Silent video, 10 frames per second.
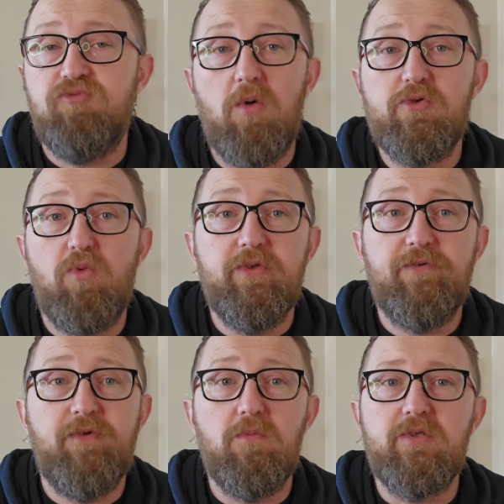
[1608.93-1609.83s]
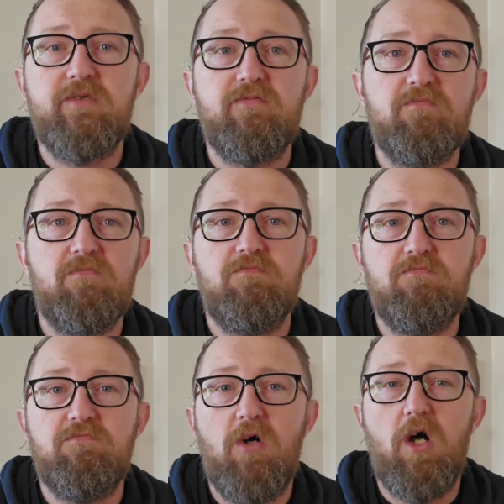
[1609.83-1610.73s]
always wonderful. Always
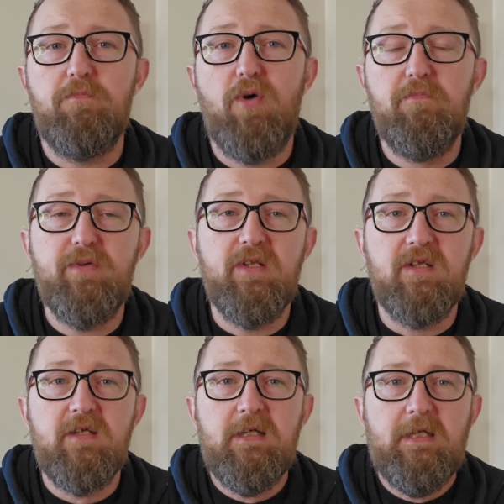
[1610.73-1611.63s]
heart pumping,